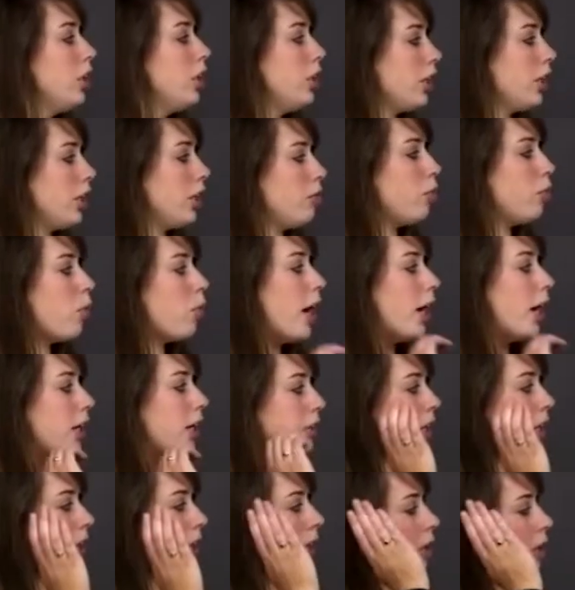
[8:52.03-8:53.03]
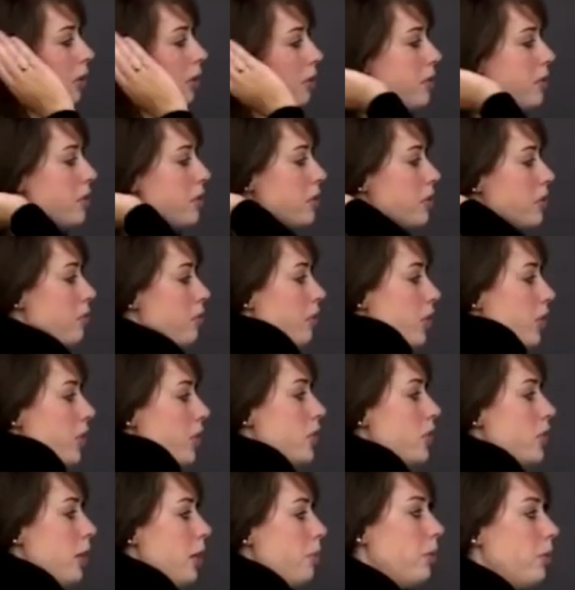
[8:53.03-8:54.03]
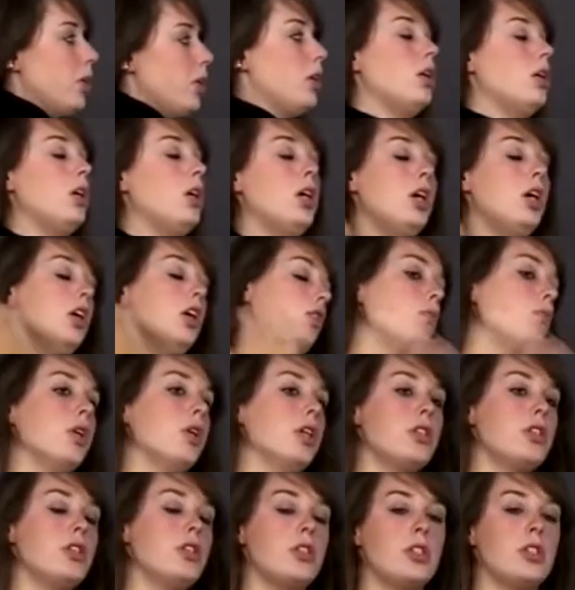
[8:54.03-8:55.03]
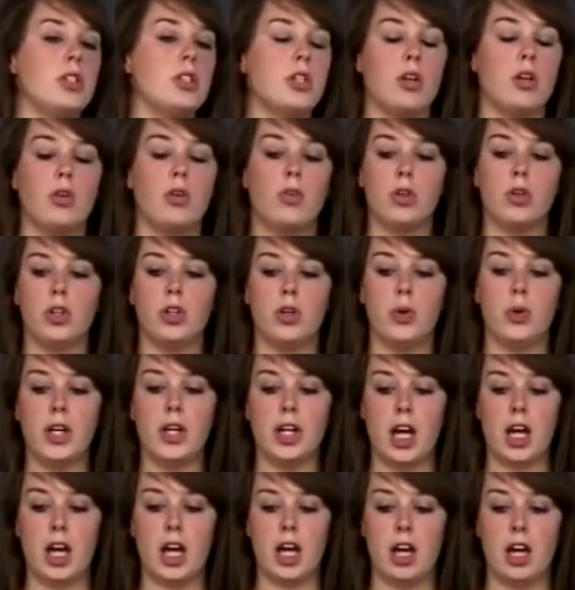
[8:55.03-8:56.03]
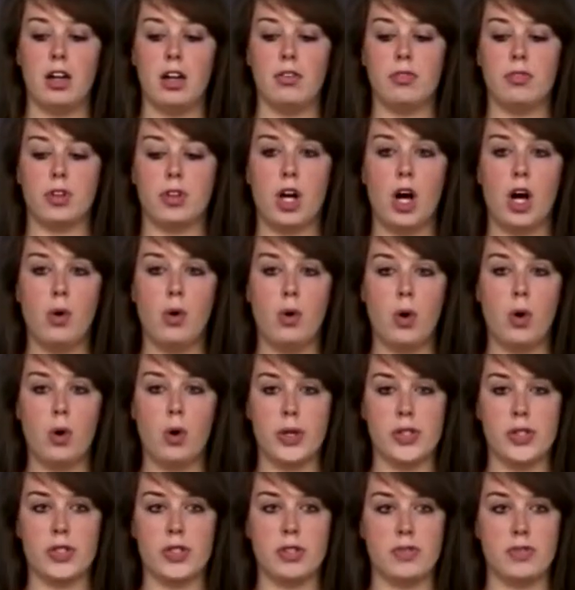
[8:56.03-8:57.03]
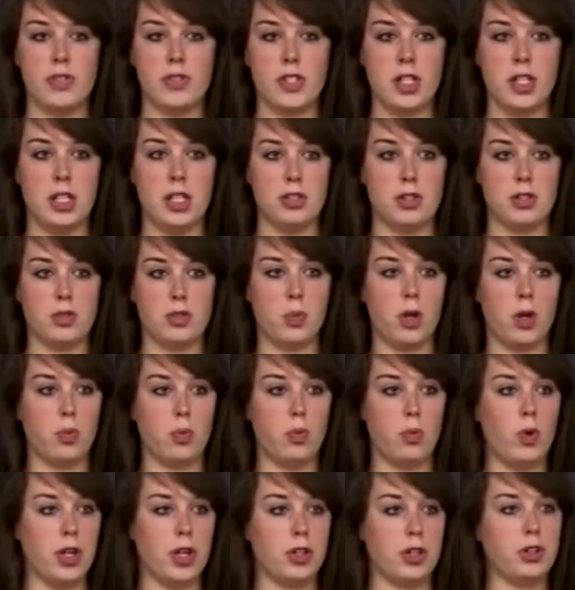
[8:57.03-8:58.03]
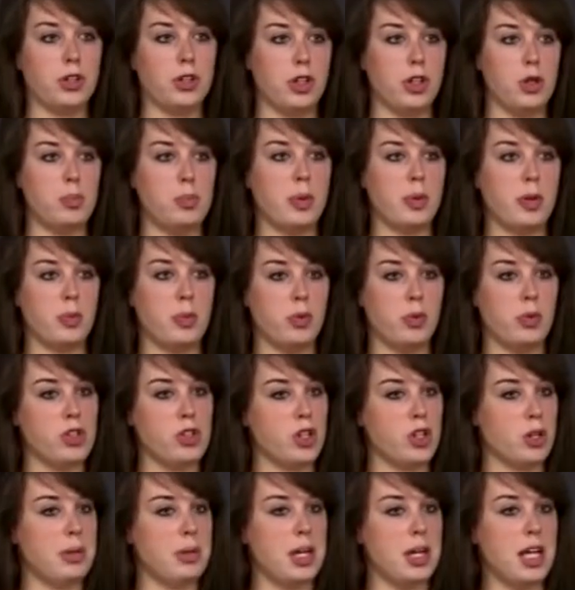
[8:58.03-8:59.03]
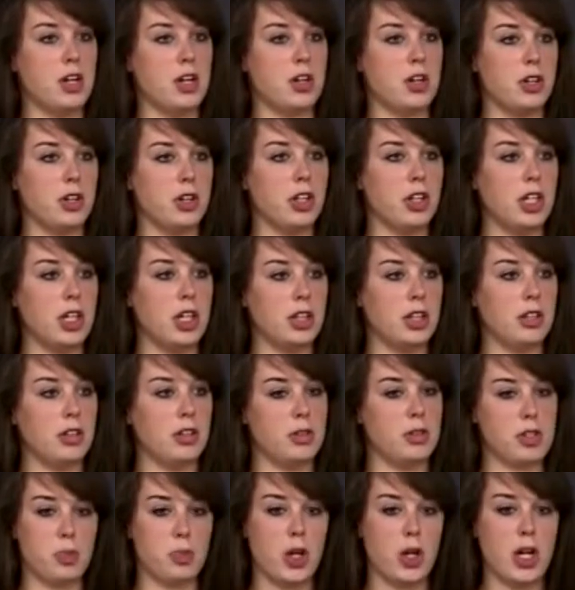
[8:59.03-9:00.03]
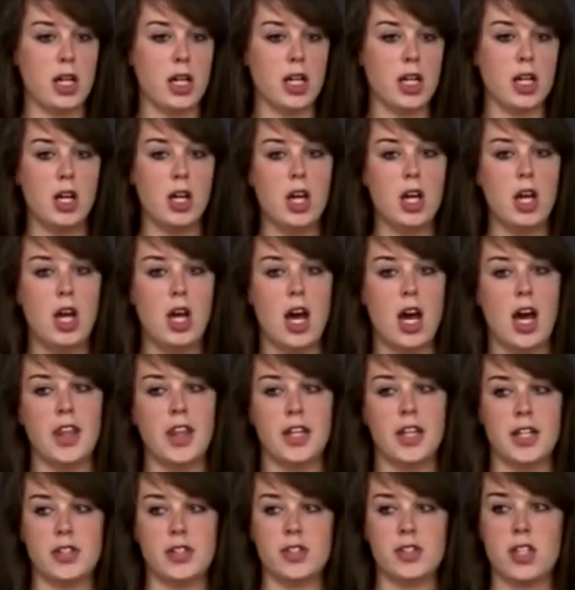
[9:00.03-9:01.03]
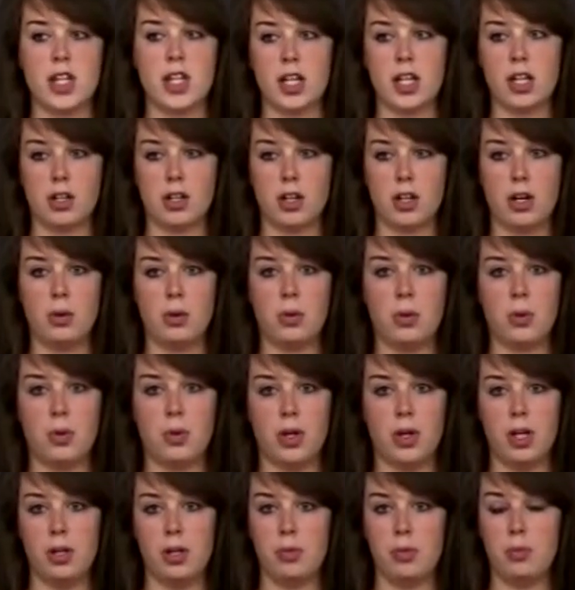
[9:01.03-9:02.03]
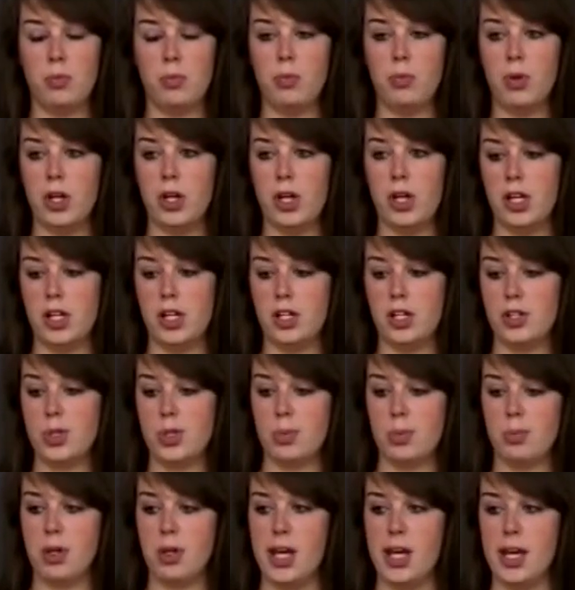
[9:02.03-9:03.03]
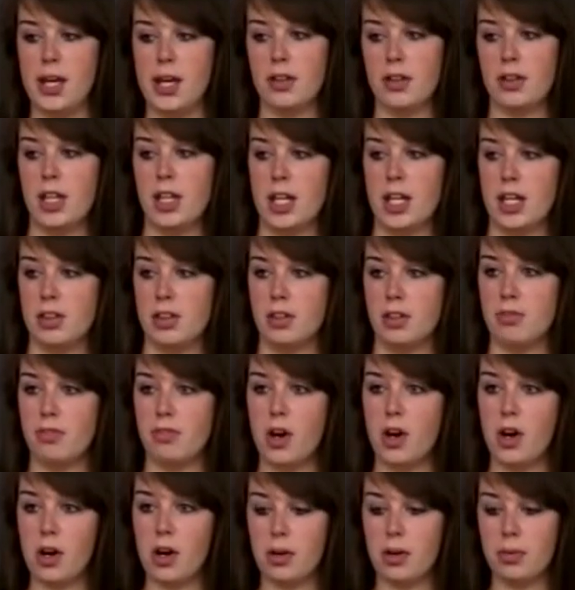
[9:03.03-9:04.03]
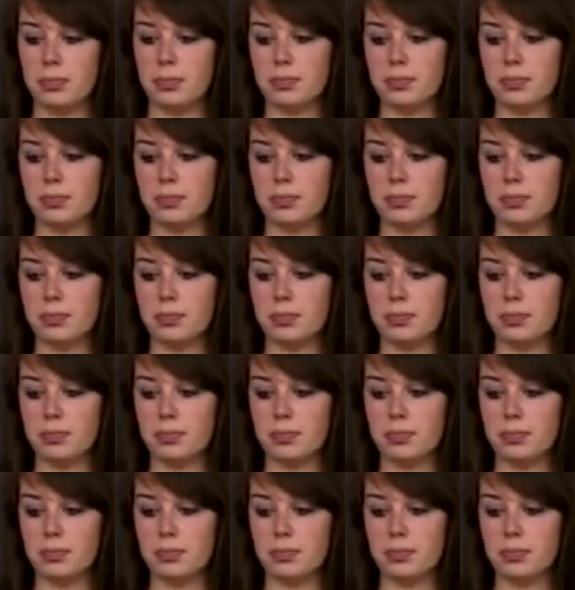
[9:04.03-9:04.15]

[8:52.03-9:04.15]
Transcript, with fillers: You can have wild oats, for example, which you can have cohorts of seeds where one group will germinate early in the spring and then a second cohort would germinate late in the fall.